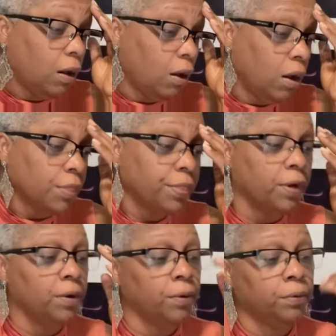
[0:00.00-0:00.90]

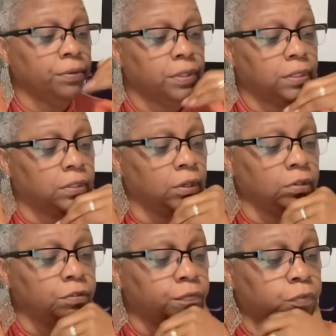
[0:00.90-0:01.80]
although
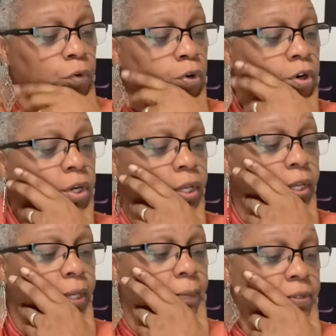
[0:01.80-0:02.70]
those four
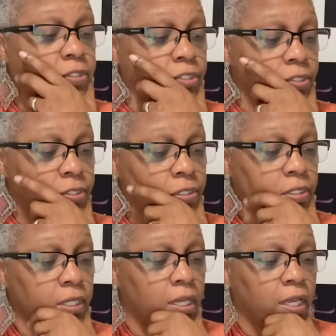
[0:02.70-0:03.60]

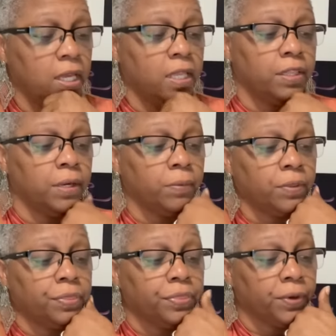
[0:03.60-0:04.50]
images, there
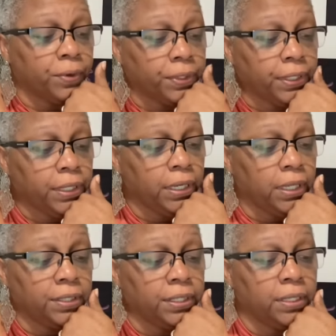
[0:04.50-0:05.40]
were 30
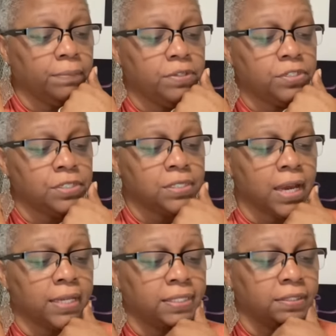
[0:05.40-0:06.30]
other images
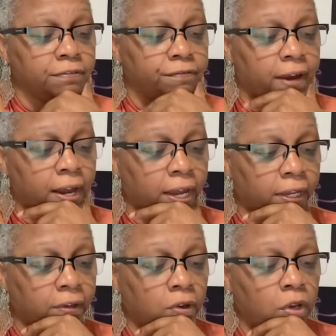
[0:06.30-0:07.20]

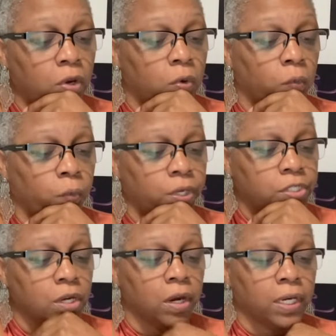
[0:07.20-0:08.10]
identified
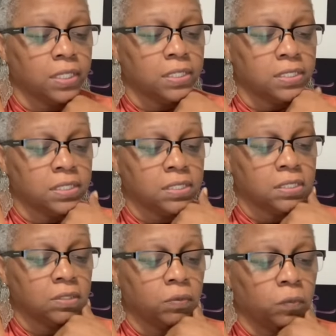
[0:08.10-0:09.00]
which are
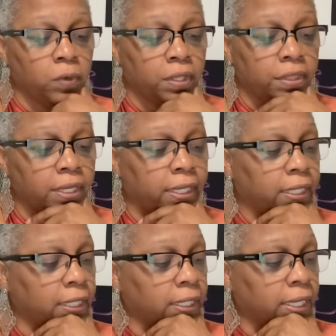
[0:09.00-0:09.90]
consistent with a
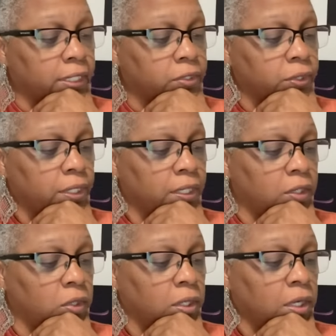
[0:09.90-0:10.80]
collector
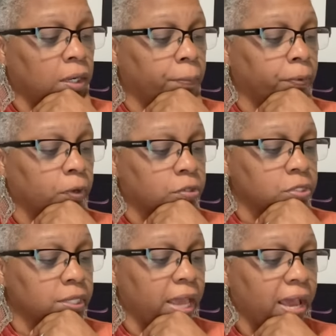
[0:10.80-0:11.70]
or a
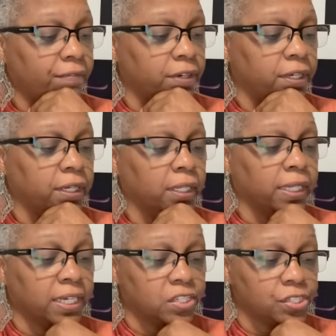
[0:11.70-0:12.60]
person having a
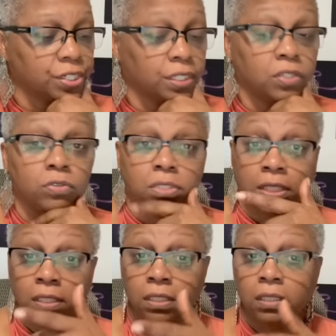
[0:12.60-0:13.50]
collection. You
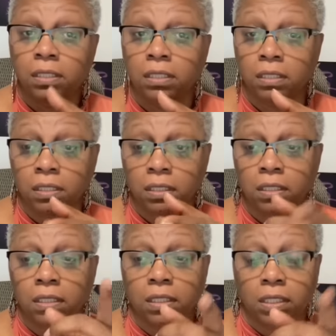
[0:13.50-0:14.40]
see?
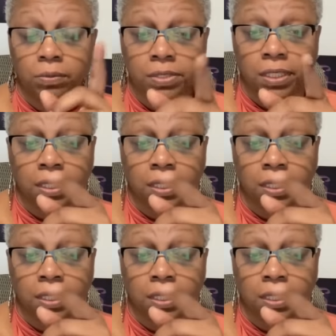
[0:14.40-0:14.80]
He was a